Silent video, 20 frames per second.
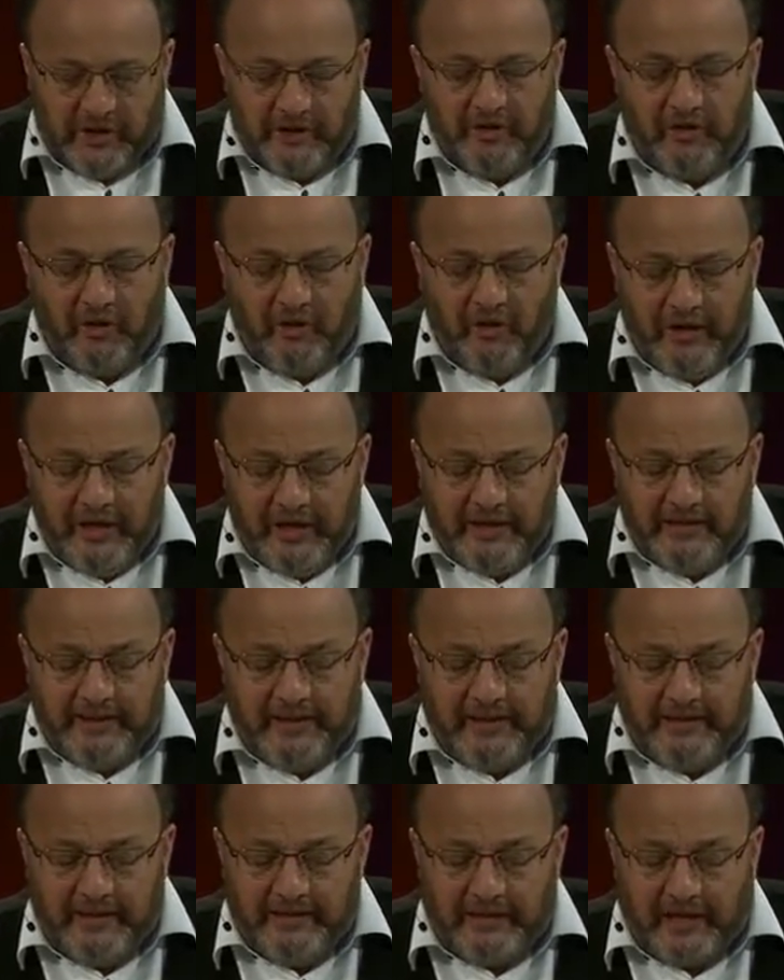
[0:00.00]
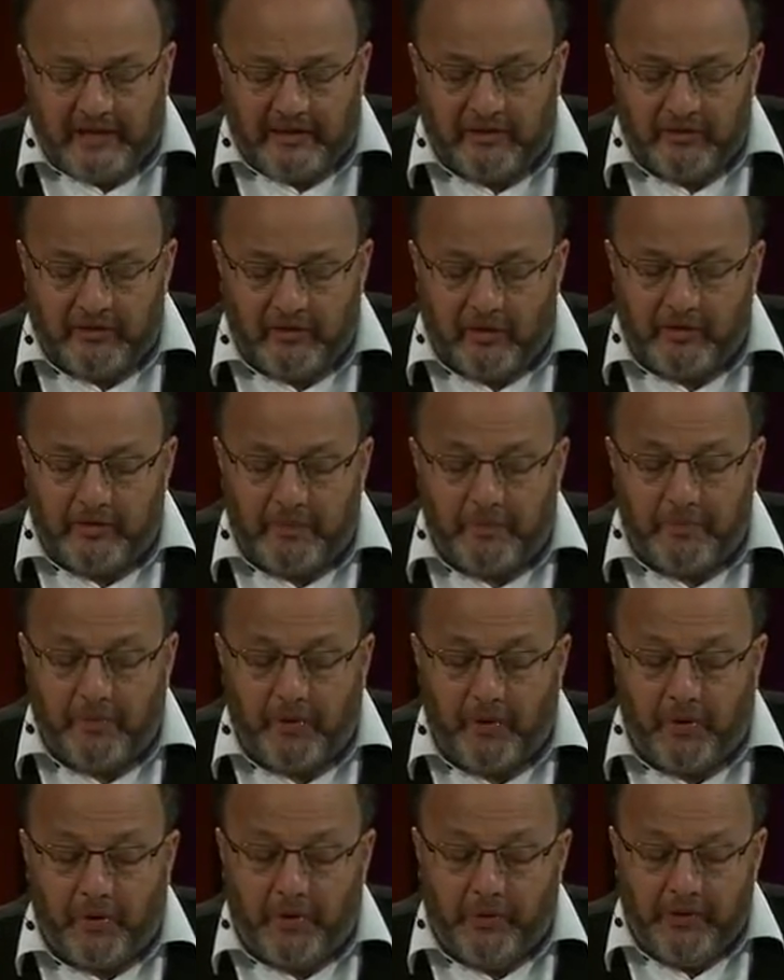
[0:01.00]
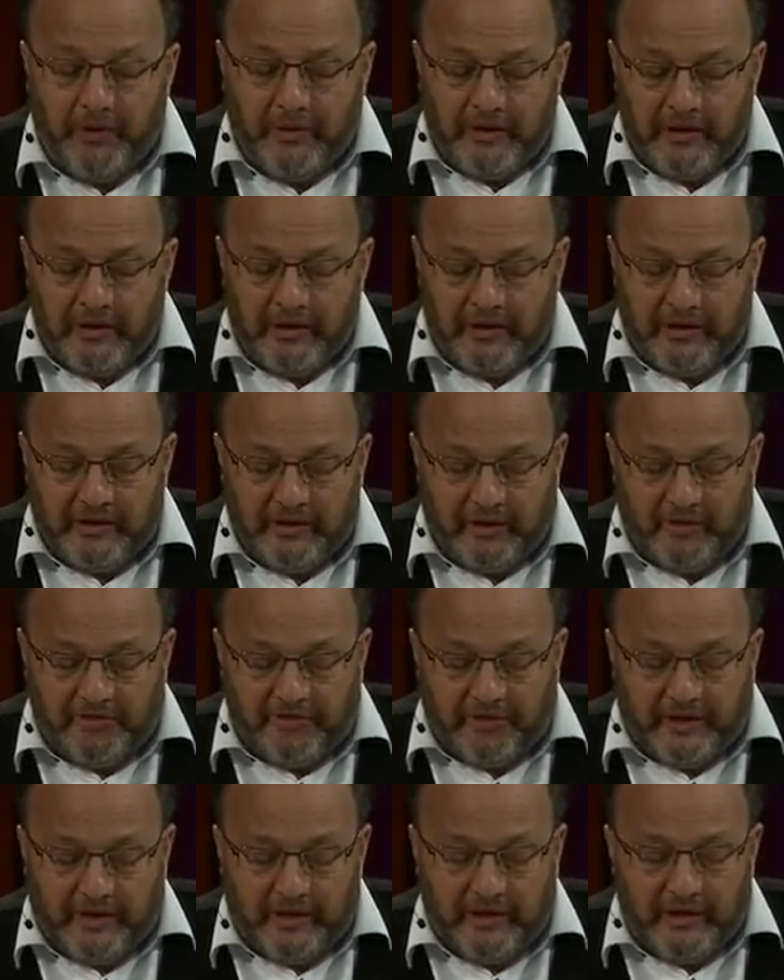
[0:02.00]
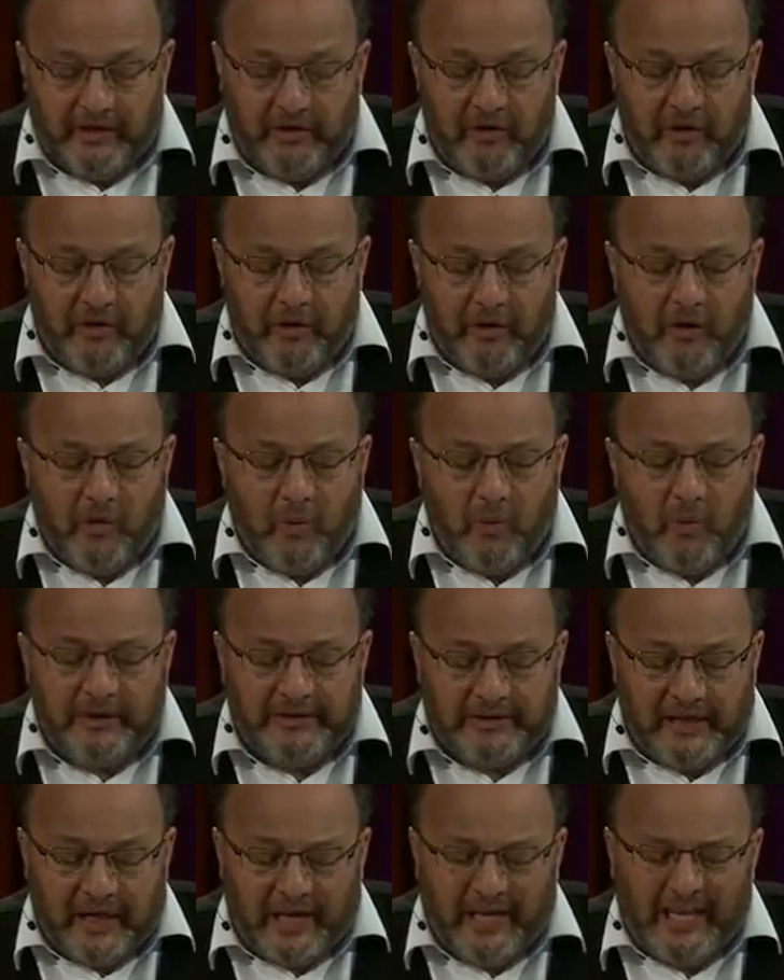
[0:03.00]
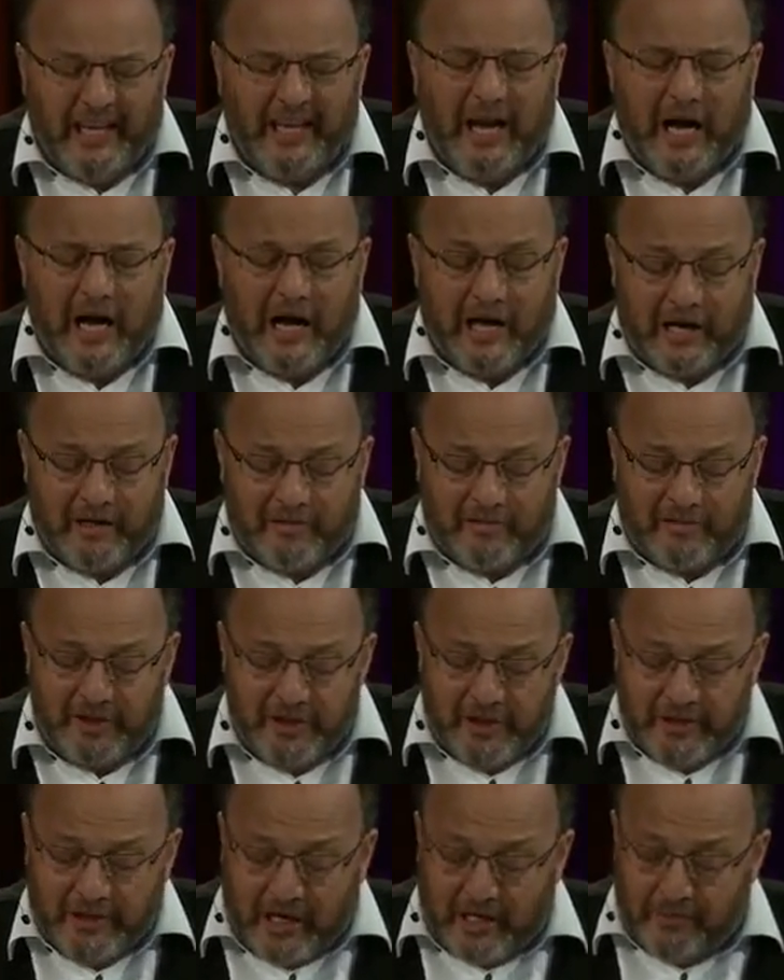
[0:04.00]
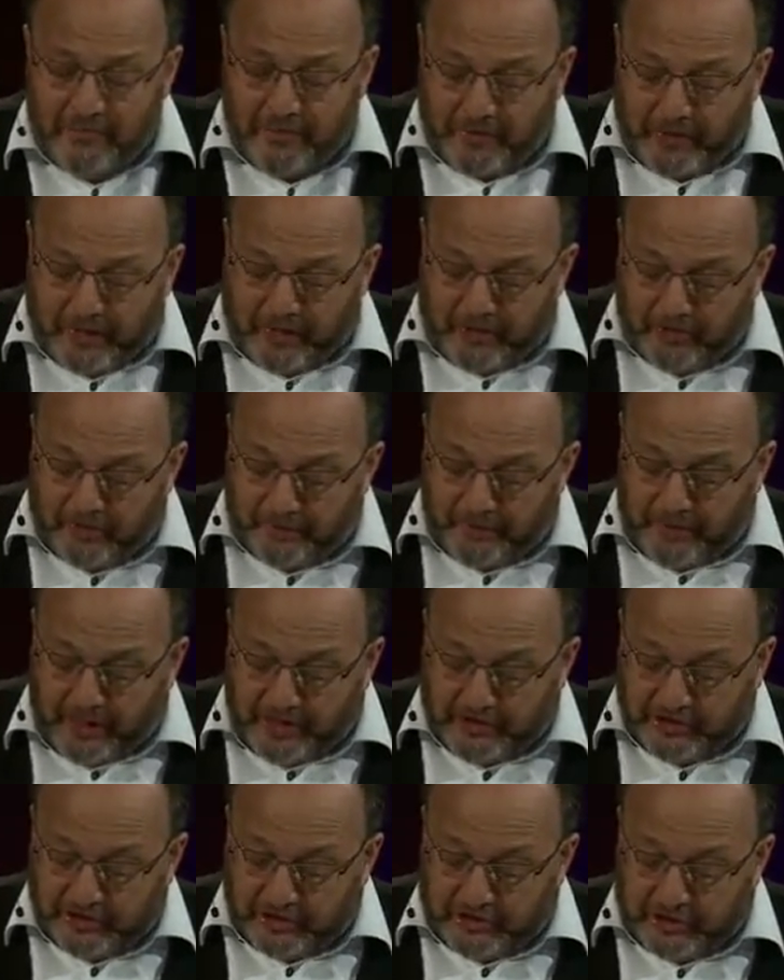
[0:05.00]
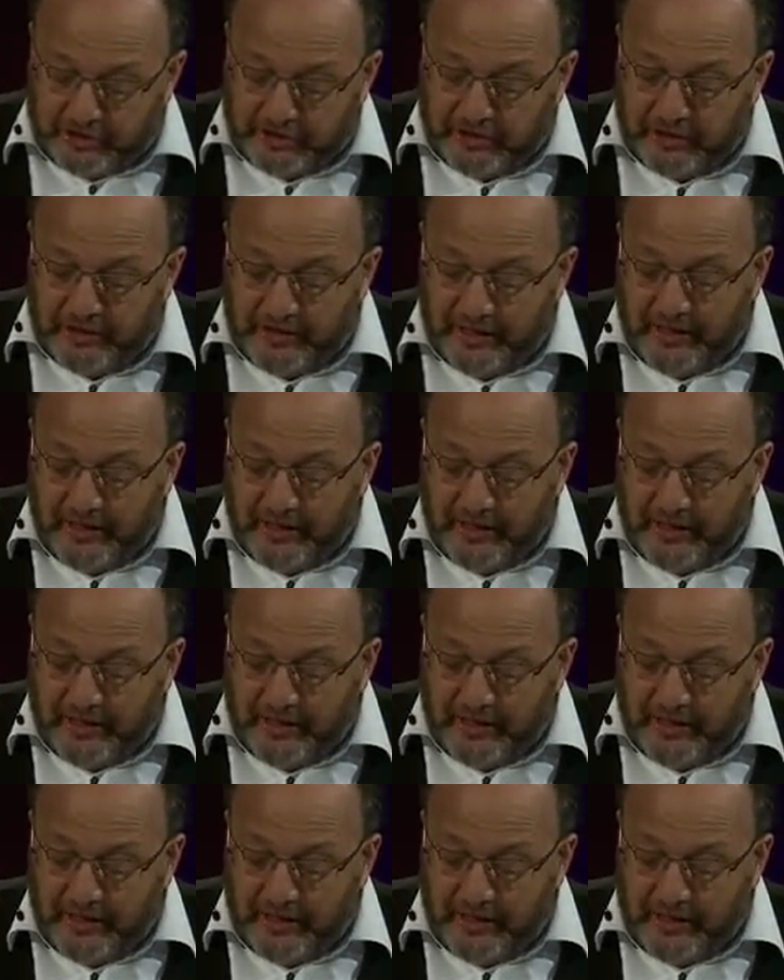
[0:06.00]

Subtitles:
The only thing that not burned in the fire was a green avocado branch.